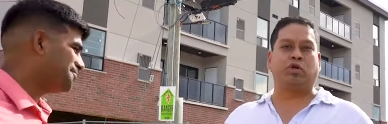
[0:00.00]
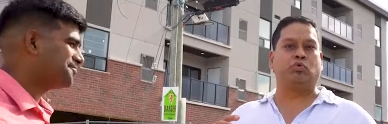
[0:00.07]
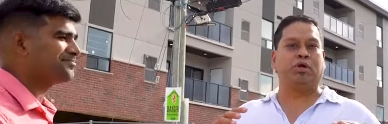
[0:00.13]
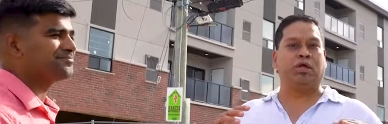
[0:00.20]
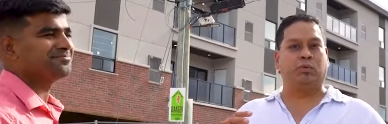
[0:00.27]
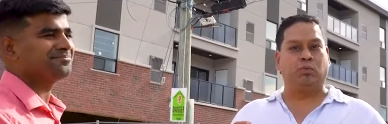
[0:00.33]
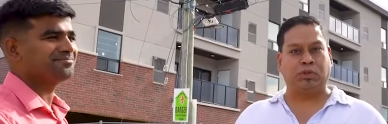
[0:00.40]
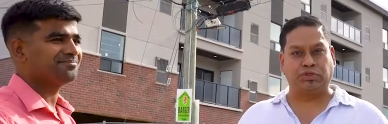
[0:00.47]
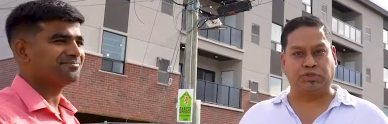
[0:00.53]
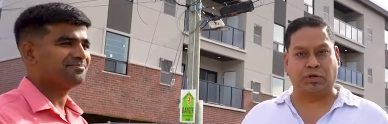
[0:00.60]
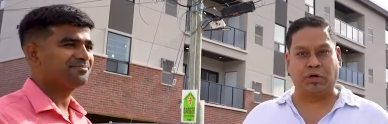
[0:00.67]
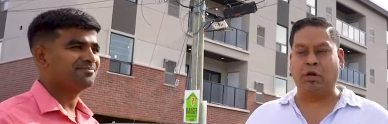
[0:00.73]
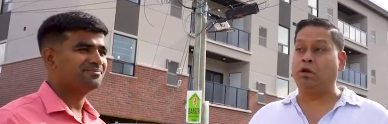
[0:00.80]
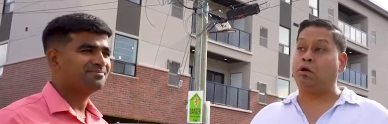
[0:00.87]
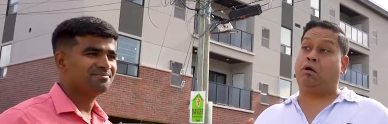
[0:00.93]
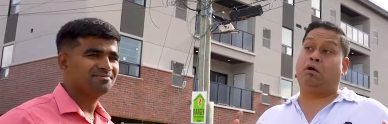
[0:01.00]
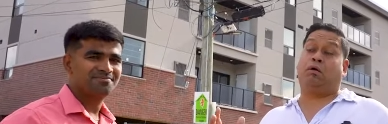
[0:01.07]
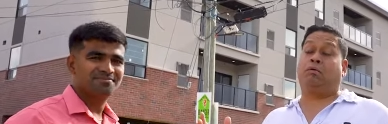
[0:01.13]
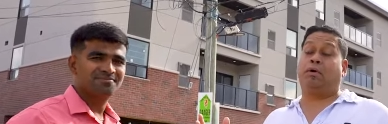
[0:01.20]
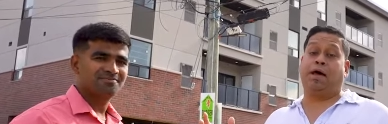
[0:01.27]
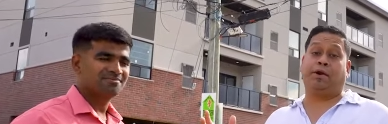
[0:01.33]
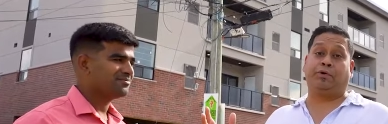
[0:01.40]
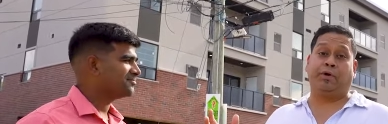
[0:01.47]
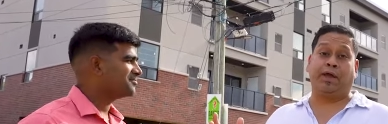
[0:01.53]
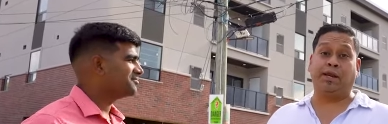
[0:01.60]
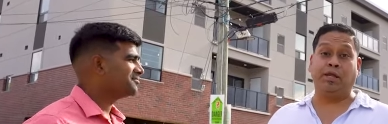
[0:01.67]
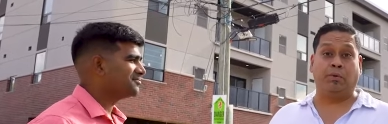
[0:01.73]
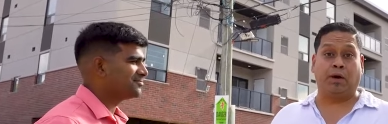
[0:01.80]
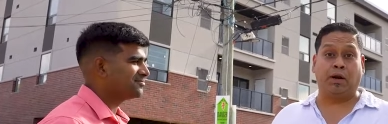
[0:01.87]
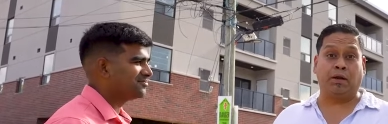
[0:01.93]
Speaker 1: to do in Windsor or I don't know
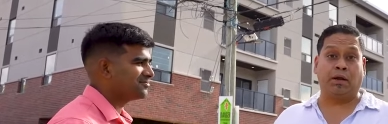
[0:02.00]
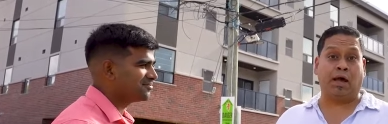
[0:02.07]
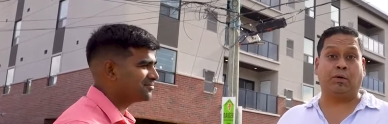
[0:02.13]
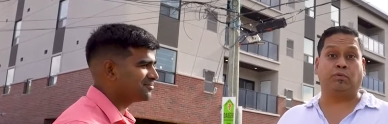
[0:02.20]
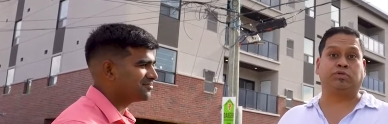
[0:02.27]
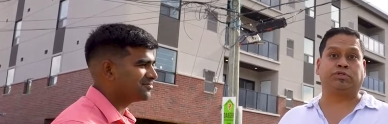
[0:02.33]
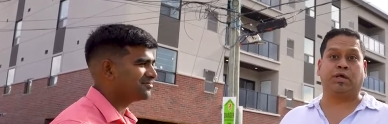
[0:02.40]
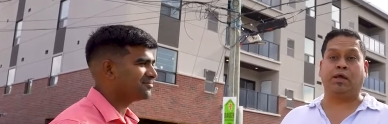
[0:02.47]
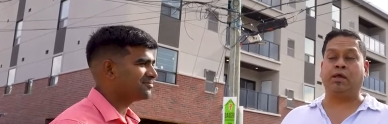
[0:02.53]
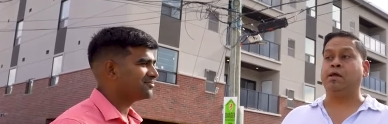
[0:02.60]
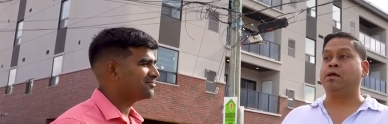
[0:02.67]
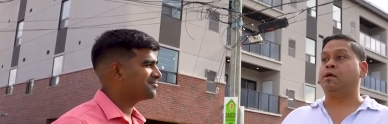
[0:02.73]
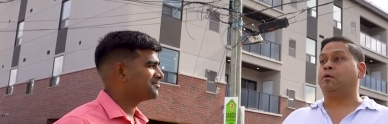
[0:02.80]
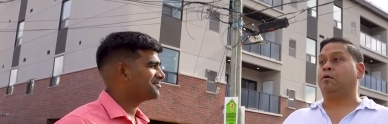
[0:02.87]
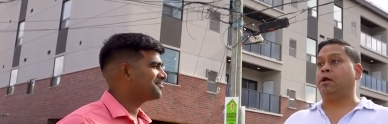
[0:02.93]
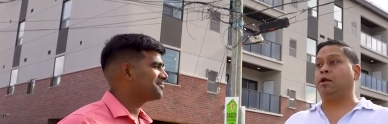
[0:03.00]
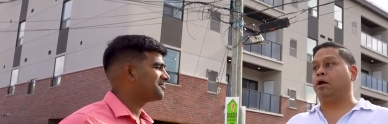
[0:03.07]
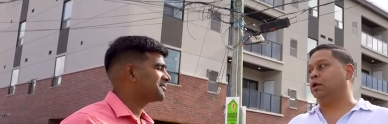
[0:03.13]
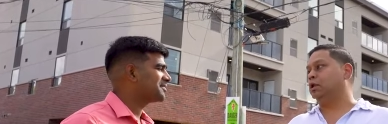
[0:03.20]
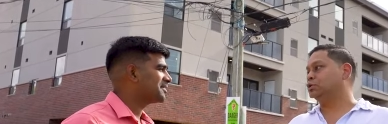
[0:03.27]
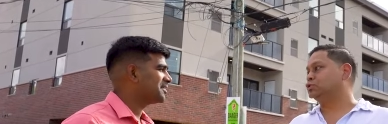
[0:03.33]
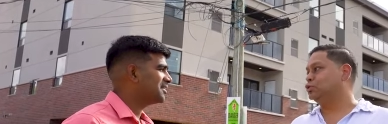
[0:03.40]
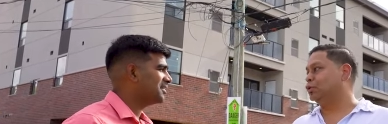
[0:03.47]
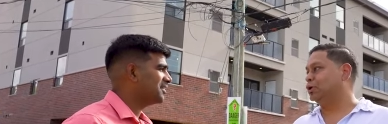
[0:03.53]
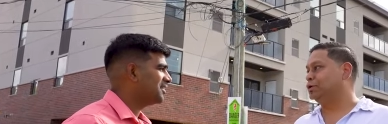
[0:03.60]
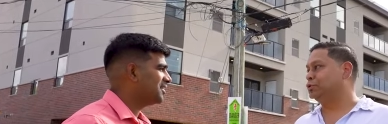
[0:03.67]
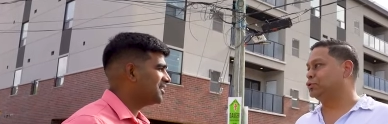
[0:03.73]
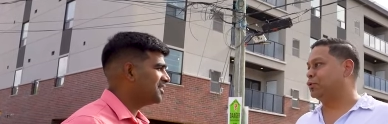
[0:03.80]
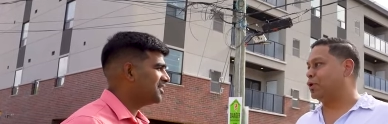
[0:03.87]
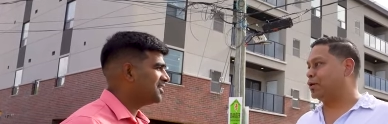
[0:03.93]
anywhere I would say right unless you're
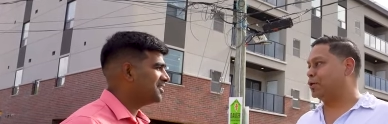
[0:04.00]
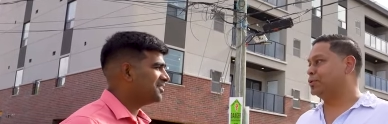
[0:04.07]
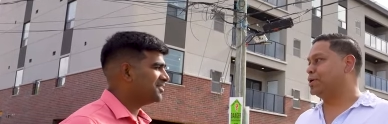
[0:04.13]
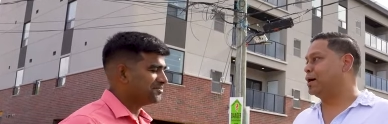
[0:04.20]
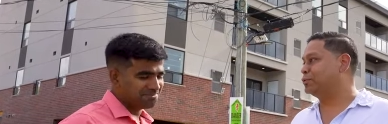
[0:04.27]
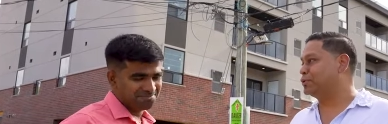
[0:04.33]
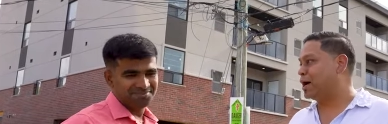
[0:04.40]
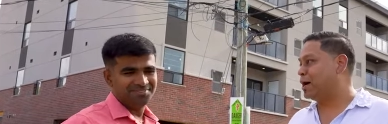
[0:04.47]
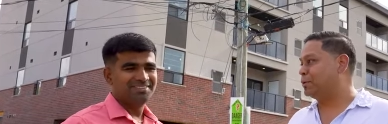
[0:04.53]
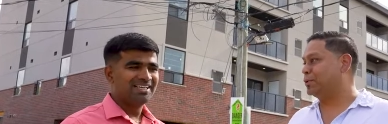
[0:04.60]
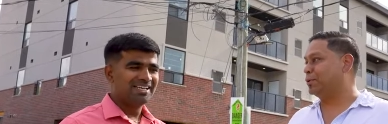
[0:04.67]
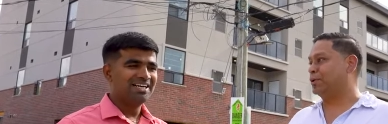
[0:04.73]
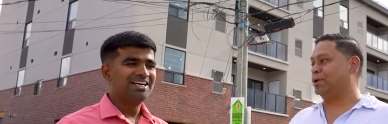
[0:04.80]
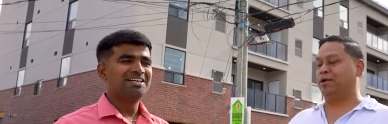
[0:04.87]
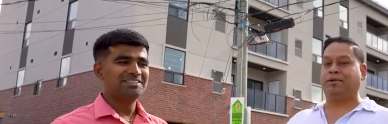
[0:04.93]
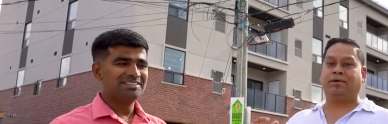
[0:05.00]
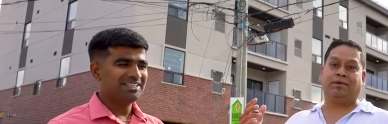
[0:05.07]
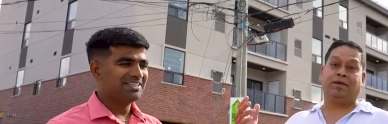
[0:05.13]
in Toronto downtown yeah, or